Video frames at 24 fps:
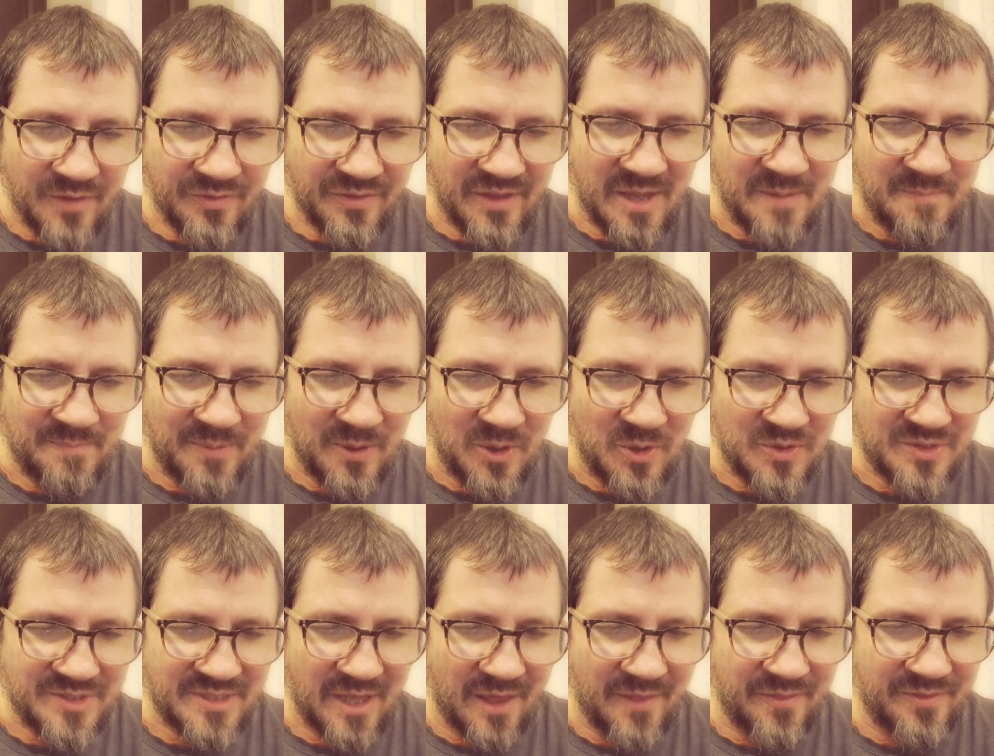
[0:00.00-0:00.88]
They
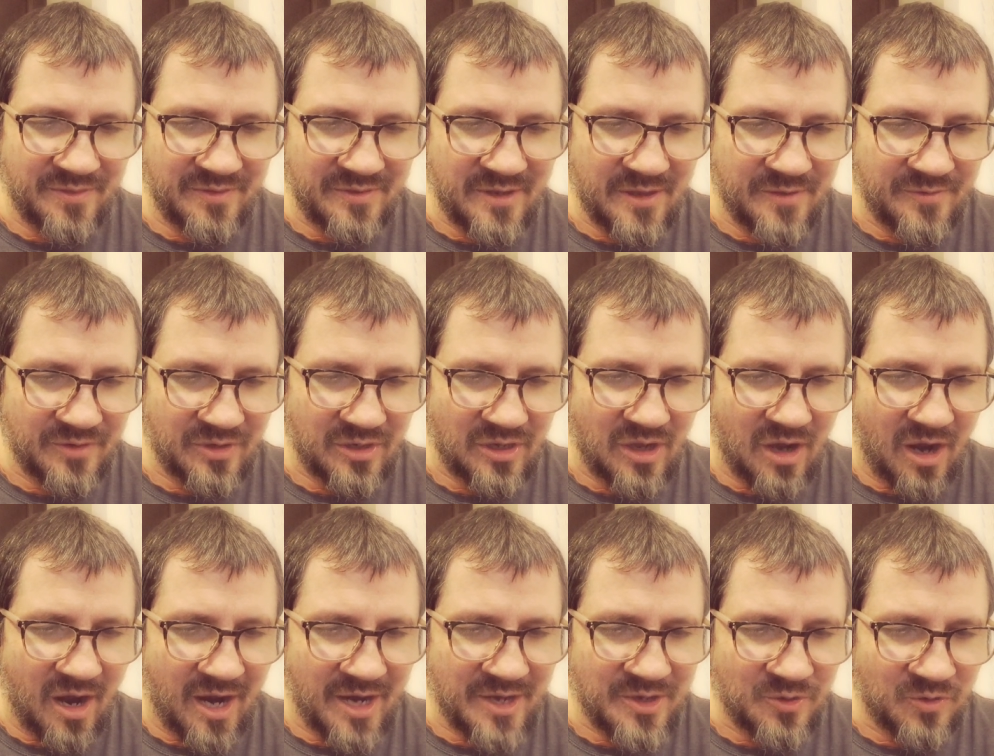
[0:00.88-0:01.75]
boast that neither
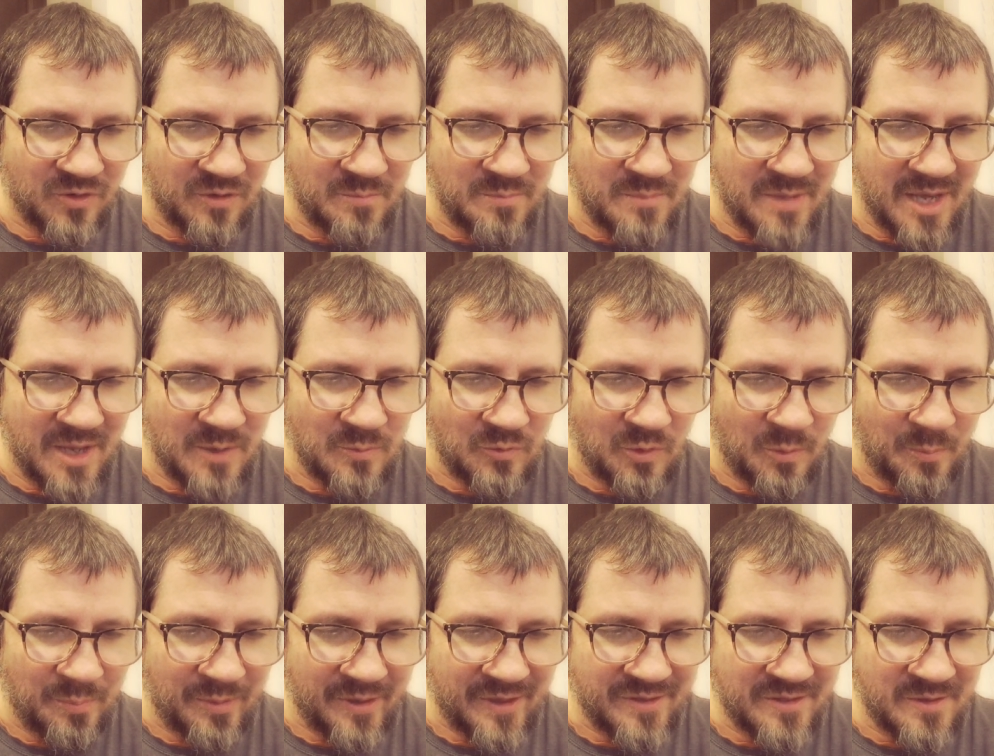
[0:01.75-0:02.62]
God nor men will
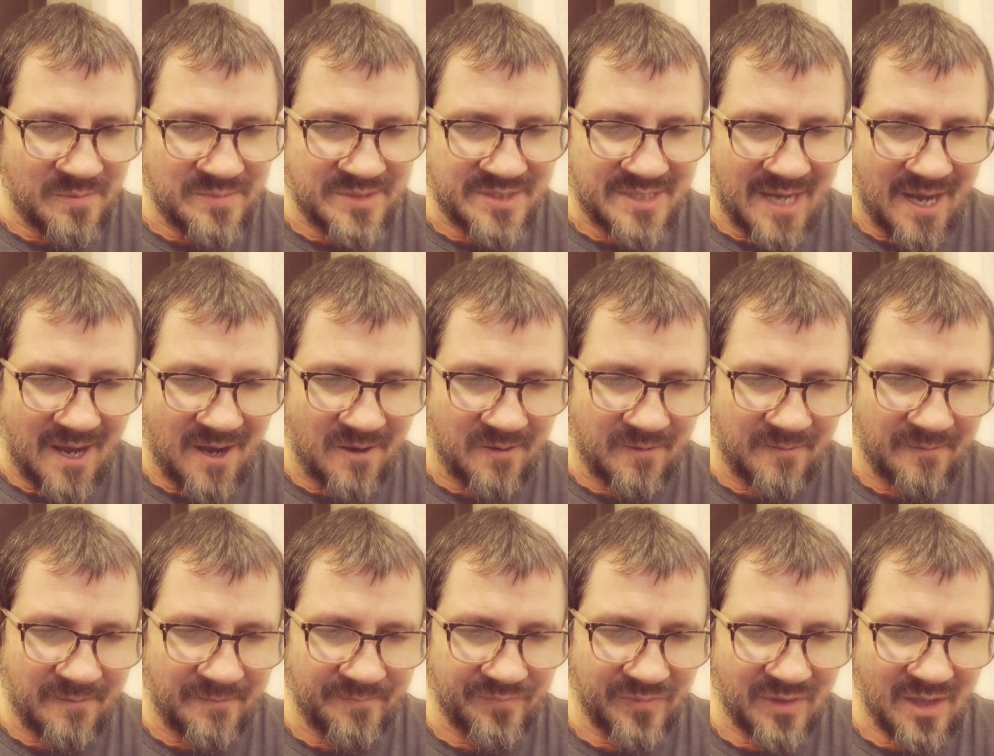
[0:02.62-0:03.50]
bring them
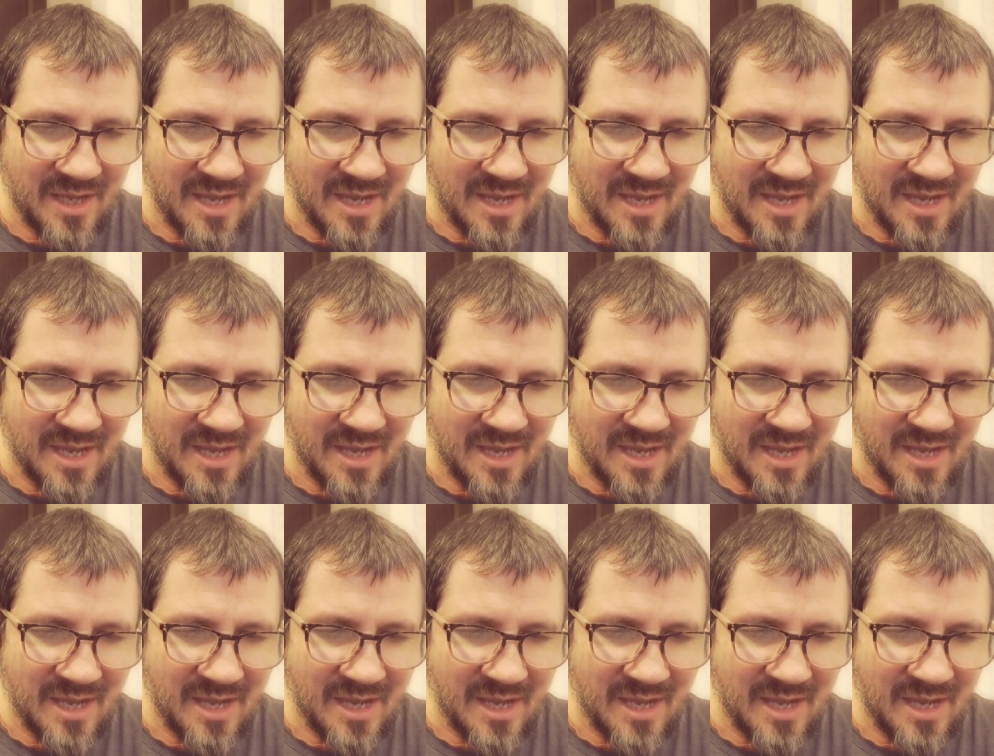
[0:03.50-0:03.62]
down.